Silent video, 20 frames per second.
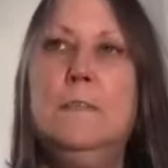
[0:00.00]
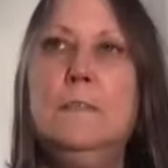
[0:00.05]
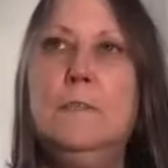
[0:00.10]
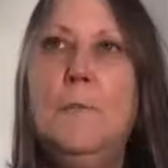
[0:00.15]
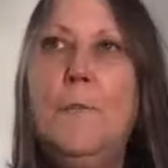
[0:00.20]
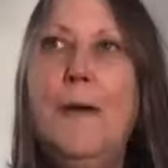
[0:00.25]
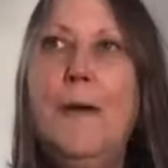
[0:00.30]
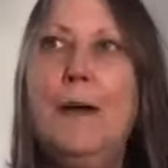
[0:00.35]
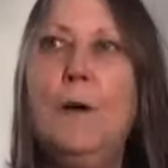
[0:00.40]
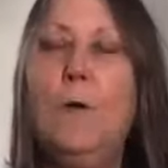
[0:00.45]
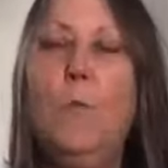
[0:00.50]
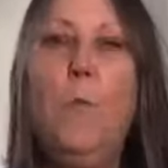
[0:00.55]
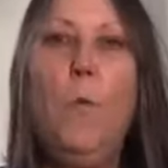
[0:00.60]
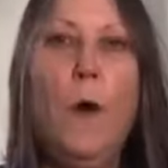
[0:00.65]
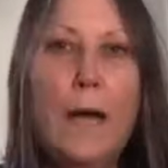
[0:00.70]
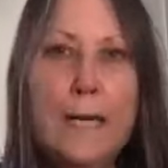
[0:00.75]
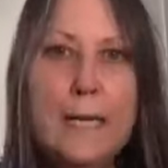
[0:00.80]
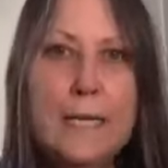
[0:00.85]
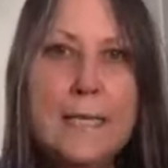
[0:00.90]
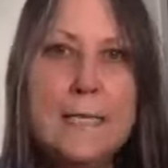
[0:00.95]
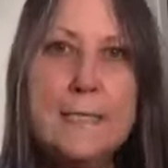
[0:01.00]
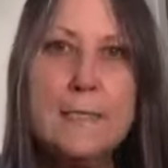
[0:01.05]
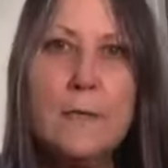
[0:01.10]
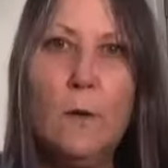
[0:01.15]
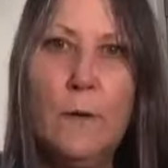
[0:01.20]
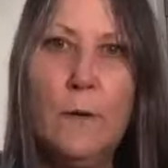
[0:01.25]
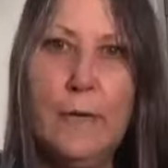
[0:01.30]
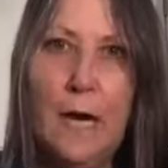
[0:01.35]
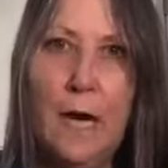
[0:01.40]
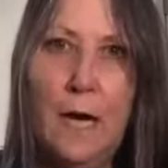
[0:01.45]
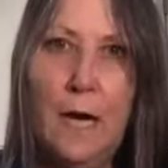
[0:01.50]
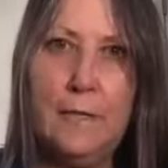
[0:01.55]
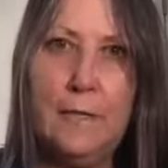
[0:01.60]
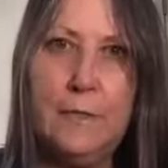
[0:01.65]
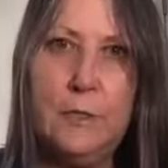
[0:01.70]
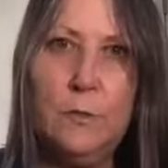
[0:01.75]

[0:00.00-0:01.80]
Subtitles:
No matter what is going on,